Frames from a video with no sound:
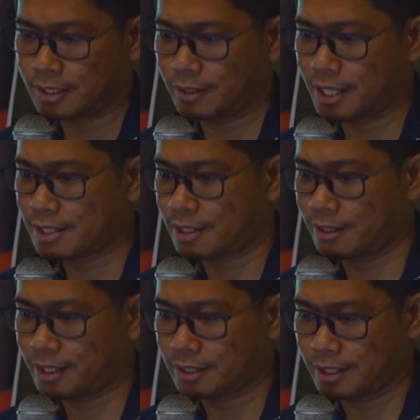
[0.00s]
So that's
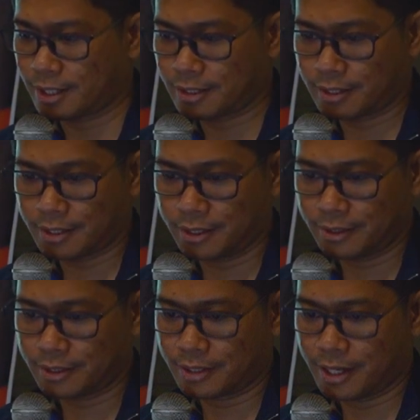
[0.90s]
context
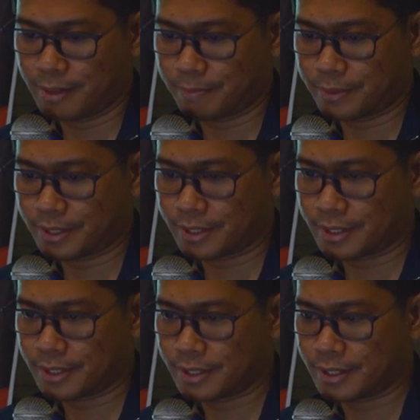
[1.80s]
execute steps.